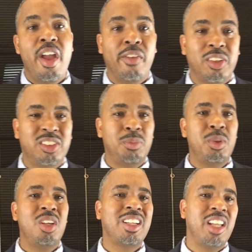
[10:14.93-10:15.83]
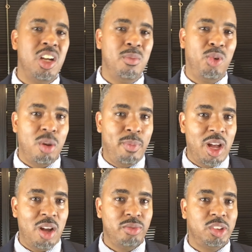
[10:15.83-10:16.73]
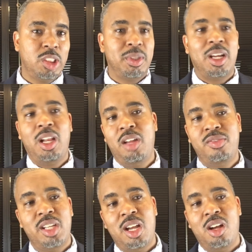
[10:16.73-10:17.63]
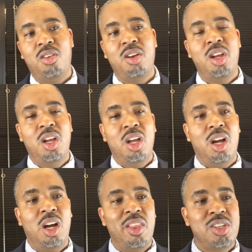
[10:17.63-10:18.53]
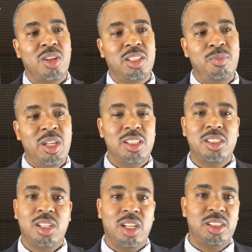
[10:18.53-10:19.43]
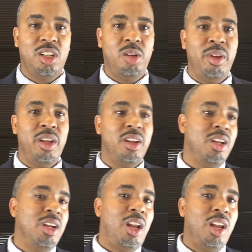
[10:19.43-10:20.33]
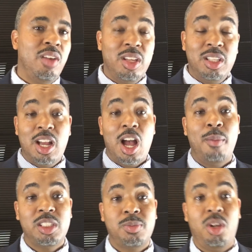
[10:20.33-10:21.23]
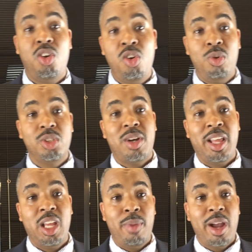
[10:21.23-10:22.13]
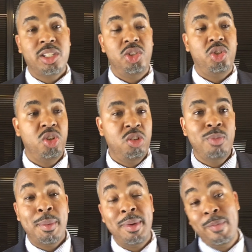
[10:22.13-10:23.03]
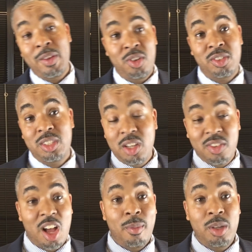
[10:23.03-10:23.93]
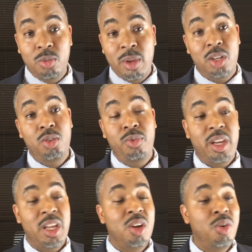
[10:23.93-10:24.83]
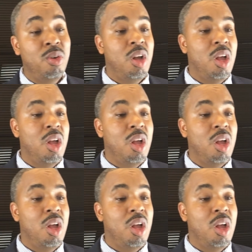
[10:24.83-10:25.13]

If there's something you'd like to hear more about, something I left out that you'd like me to discuss a little bit, leave it in the comments below. We'll try to get back to you. Maybe if there's enough comments, we'll make a new video.